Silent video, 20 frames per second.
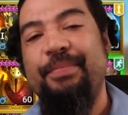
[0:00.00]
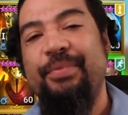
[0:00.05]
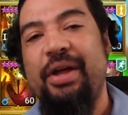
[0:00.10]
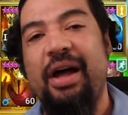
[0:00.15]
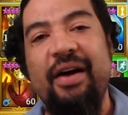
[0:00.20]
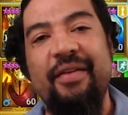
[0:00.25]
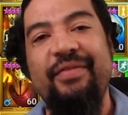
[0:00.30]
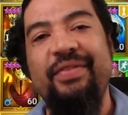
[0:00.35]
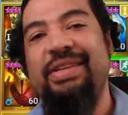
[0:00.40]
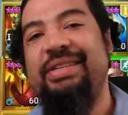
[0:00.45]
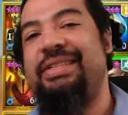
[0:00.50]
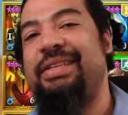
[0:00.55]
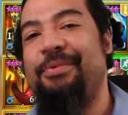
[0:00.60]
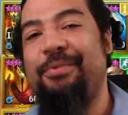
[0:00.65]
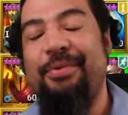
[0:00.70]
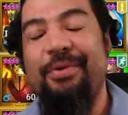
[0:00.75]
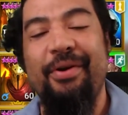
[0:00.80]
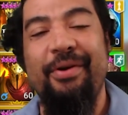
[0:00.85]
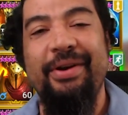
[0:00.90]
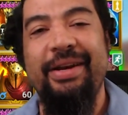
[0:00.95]
Obviously,
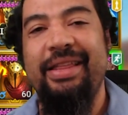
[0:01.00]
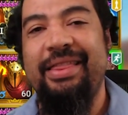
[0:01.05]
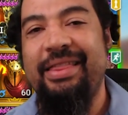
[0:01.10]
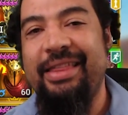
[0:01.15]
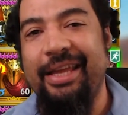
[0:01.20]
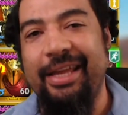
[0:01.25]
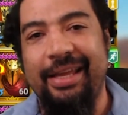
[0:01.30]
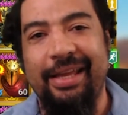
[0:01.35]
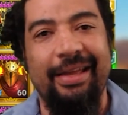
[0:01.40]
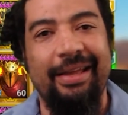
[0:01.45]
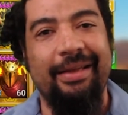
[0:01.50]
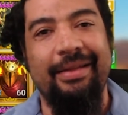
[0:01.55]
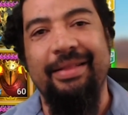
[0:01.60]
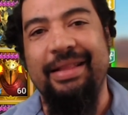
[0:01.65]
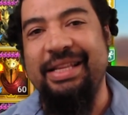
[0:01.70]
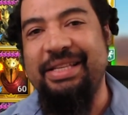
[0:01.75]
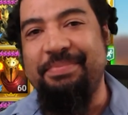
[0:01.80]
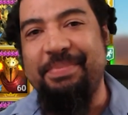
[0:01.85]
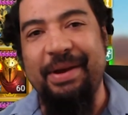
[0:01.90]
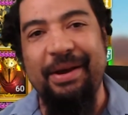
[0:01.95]
we're already thinking,
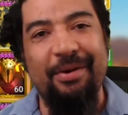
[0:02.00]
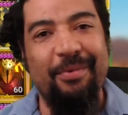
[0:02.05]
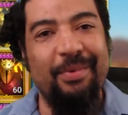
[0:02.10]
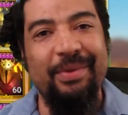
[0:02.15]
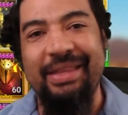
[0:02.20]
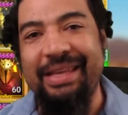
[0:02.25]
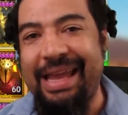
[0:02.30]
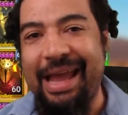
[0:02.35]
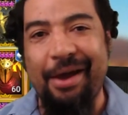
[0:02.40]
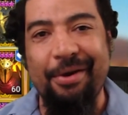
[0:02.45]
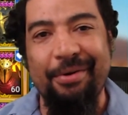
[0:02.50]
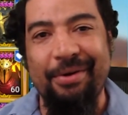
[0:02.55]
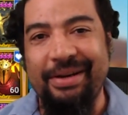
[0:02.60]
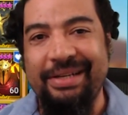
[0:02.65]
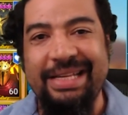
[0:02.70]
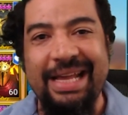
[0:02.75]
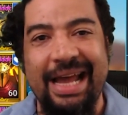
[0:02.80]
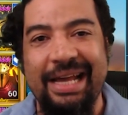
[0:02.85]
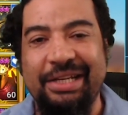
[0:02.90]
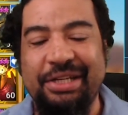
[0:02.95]
let's pair him with the
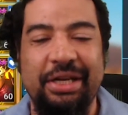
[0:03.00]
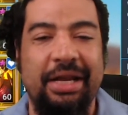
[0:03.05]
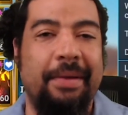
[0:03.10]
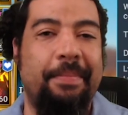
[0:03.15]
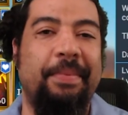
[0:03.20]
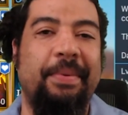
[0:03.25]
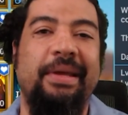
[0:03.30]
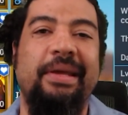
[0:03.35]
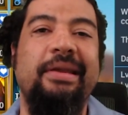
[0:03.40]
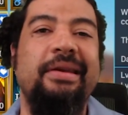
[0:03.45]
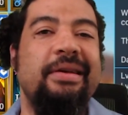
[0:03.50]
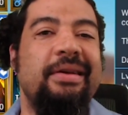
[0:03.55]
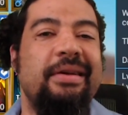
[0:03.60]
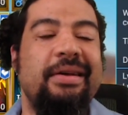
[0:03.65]
counterattack champion.